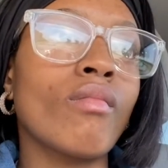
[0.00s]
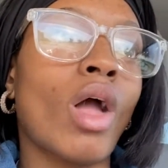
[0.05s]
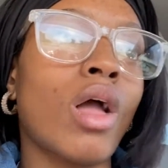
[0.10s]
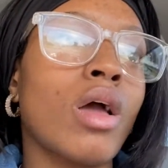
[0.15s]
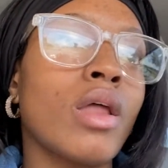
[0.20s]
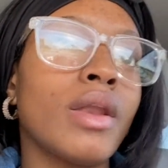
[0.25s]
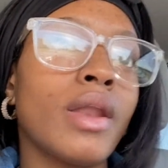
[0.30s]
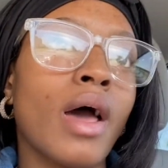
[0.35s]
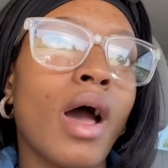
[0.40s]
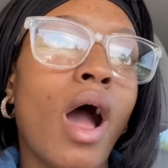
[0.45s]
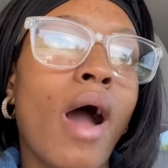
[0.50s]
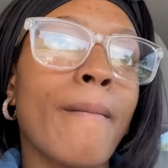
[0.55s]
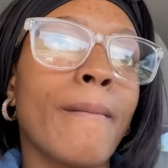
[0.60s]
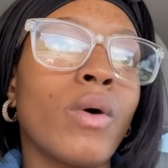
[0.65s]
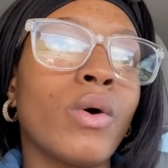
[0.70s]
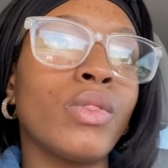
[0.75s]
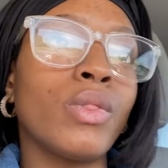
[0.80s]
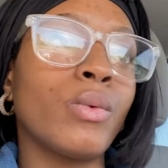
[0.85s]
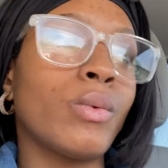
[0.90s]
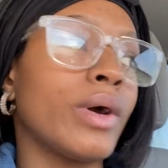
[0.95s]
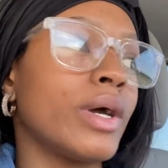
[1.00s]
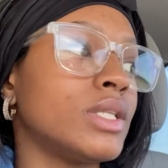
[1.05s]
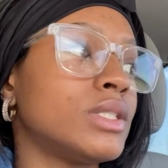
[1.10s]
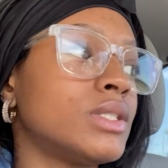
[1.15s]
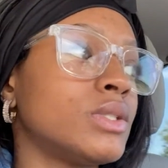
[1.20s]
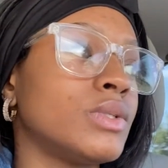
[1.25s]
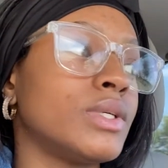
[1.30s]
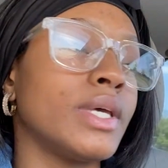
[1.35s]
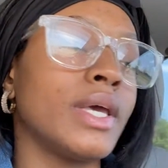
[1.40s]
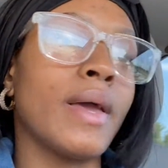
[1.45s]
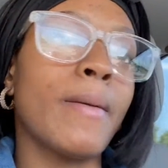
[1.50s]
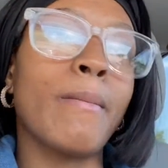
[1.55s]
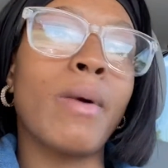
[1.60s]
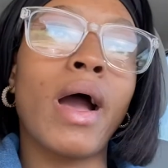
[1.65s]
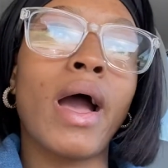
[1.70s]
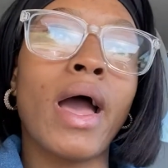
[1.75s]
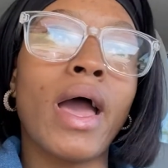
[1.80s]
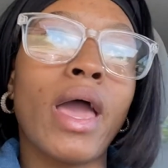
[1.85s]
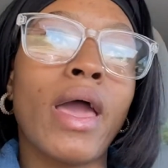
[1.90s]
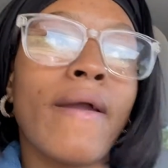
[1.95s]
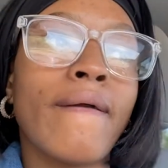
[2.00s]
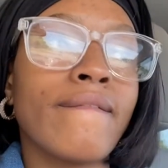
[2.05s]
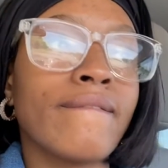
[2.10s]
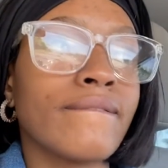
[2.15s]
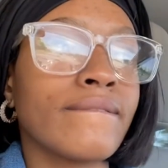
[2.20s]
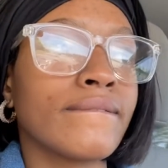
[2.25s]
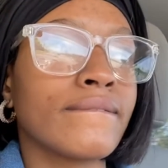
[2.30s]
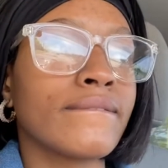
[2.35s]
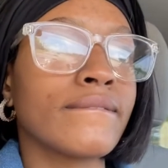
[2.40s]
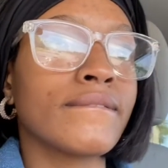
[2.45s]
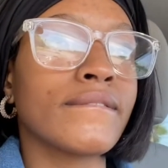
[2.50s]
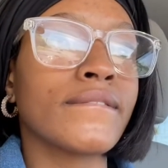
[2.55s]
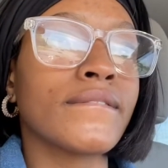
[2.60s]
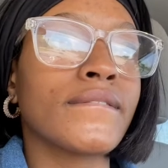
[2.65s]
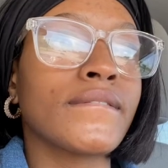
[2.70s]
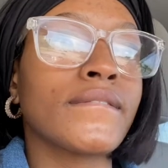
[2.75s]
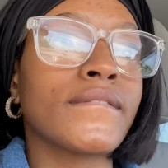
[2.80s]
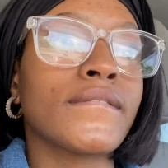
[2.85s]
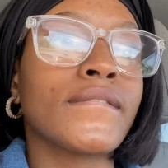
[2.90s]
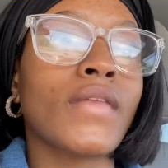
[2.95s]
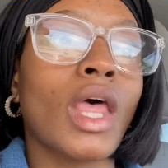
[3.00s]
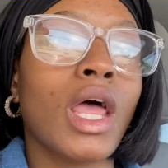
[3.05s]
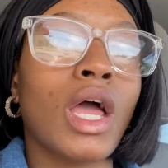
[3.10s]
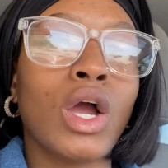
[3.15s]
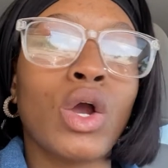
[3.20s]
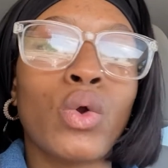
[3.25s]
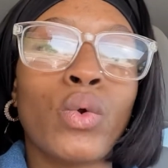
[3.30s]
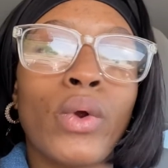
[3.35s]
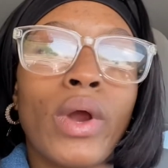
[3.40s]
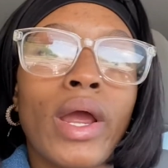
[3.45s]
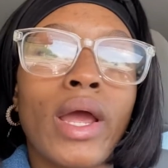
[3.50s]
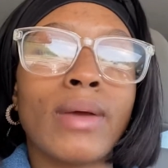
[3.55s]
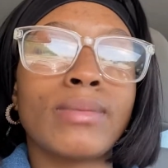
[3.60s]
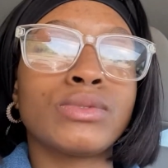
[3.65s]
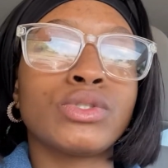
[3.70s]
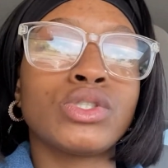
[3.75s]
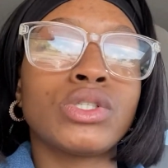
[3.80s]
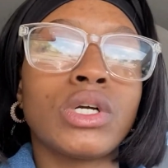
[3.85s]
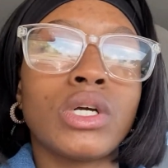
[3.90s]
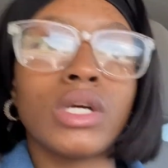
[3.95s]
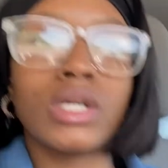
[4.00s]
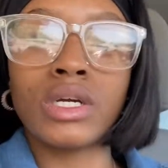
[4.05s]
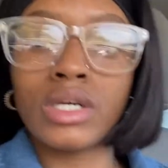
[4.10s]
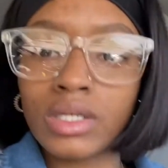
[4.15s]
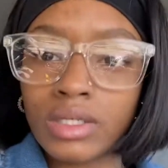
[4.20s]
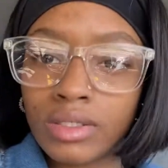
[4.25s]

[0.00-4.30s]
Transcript: now I'm on the way to get my crab tray.